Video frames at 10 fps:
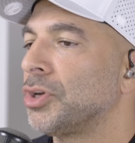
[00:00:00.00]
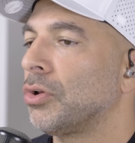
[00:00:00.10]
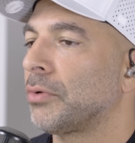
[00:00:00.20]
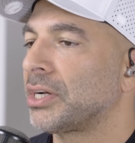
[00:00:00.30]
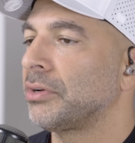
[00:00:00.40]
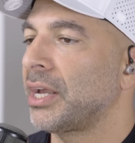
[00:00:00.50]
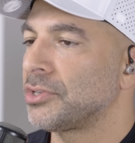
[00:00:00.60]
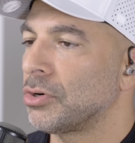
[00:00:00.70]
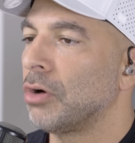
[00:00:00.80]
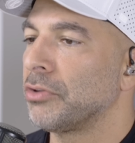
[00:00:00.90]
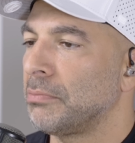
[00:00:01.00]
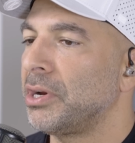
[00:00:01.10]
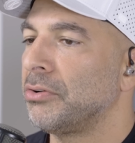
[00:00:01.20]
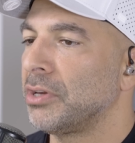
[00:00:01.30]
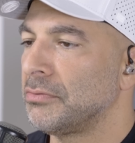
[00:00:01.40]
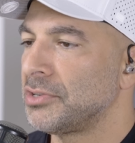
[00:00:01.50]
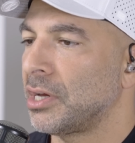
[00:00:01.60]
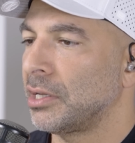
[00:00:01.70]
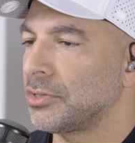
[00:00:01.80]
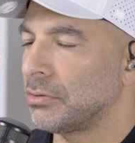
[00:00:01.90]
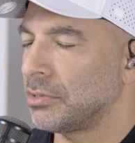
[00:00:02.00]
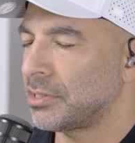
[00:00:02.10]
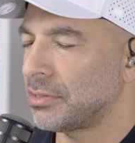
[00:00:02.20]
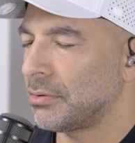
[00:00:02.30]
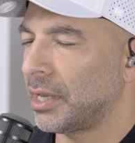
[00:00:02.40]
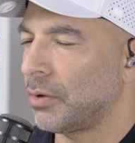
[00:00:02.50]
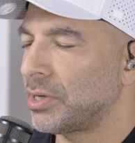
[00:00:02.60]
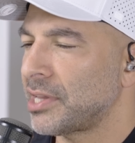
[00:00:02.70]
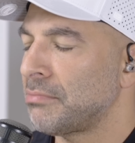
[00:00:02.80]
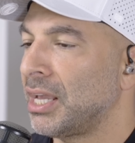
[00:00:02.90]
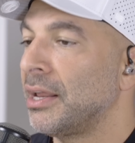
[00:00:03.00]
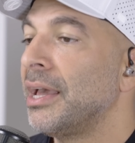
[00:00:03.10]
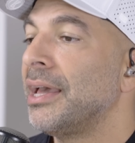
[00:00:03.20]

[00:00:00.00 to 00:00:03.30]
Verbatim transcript: colorectal cancer over the period of study. So, just again, what does that mean?